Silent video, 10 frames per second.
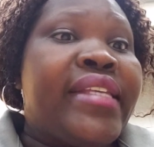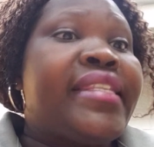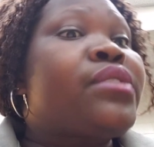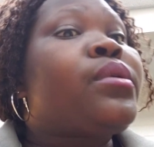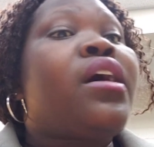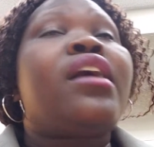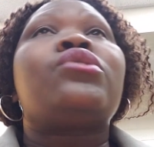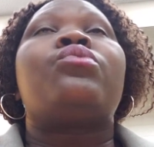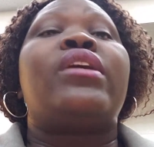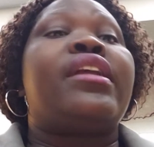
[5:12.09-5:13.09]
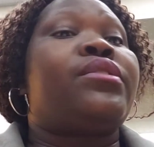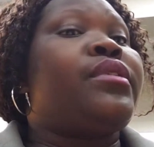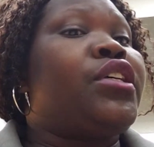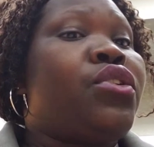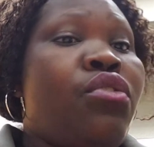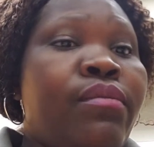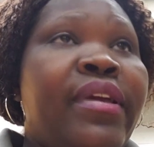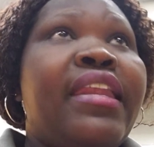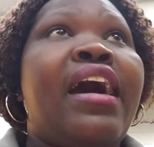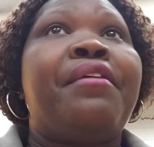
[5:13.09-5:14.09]
So that's what I swear that's what they told me,
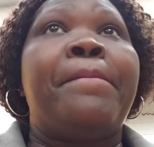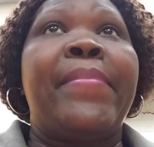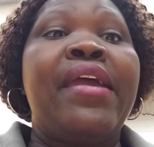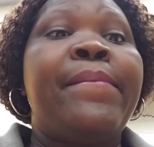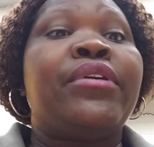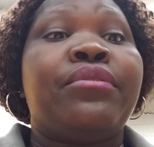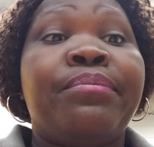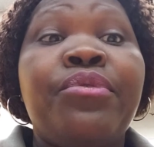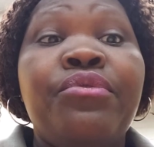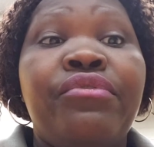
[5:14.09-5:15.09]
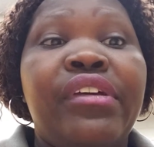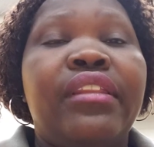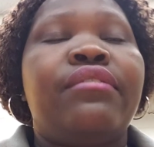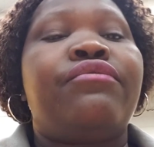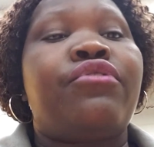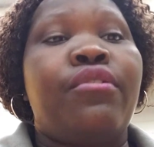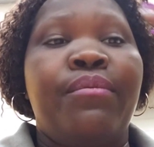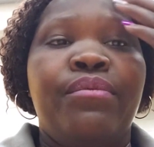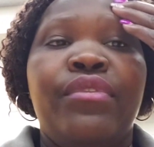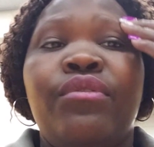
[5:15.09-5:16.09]
and I have paper to prove it
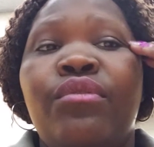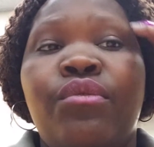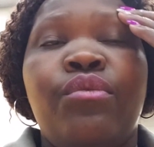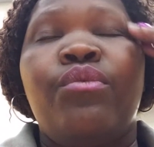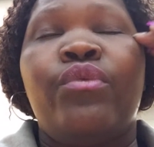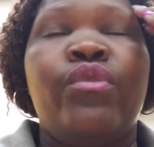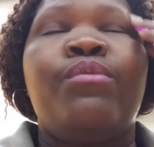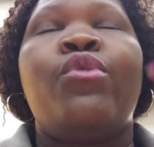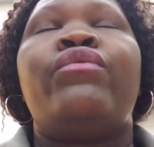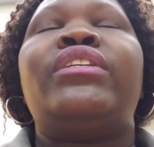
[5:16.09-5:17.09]
from when we moved